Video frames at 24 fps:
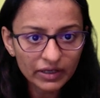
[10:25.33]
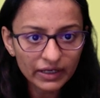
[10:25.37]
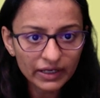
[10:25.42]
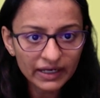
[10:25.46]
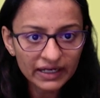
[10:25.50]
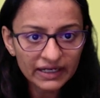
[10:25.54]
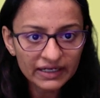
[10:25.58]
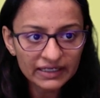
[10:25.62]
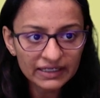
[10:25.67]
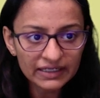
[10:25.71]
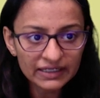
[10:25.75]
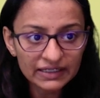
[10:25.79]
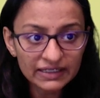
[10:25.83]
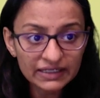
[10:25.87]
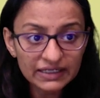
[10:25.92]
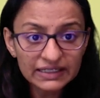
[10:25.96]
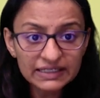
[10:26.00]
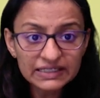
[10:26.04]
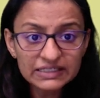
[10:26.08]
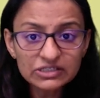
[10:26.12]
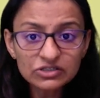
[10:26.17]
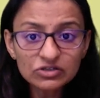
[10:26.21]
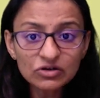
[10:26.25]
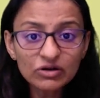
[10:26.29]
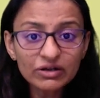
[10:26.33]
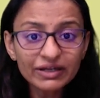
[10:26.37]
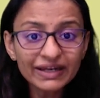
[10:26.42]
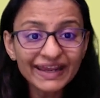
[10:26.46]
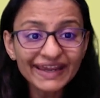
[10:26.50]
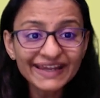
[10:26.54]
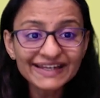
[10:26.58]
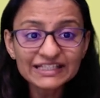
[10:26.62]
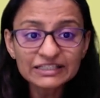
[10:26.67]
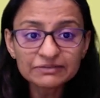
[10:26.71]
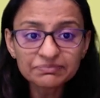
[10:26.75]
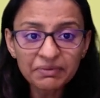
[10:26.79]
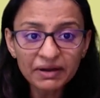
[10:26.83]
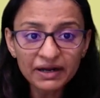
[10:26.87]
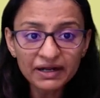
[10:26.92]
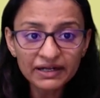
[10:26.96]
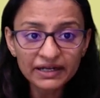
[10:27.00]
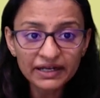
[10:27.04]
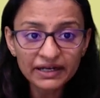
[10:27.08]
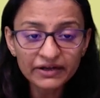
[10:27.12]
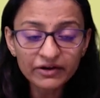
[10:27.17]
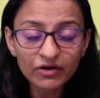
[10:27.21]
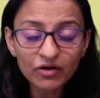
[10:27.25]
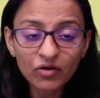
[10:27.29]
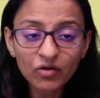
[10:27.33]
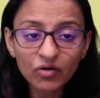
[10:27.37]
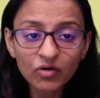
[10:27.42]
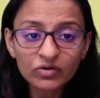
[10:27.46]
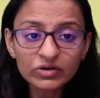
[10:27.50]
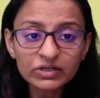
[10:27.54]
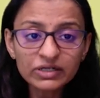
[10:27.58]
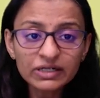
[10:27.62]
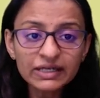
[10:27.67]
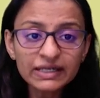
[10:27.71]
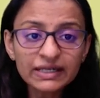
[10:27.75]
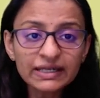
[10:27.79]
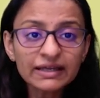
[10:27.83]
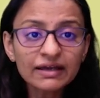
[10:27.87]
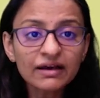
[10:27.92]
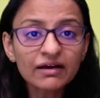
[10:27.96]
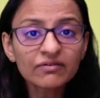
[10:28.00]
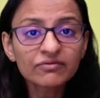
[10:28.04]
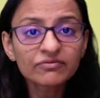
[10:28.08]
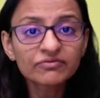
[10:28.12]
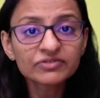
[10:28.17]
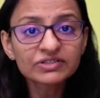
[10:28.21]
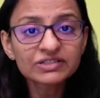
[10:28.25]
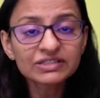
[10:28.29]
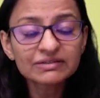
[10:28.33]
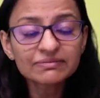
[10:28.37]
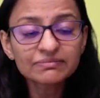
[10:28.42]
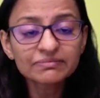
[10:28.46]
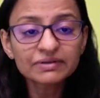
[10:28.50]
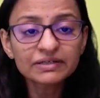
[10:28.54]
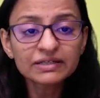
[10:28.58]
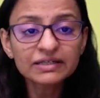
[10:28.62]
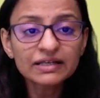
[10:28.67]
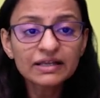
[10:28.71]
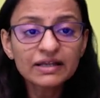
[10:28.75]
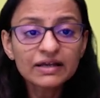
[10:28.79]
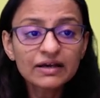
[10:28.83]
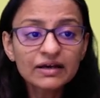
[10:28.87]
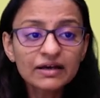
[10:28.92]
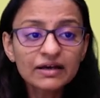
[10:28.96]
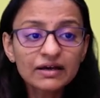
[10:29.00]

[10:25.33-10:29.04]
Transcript: and here it is not expanded, only a visible,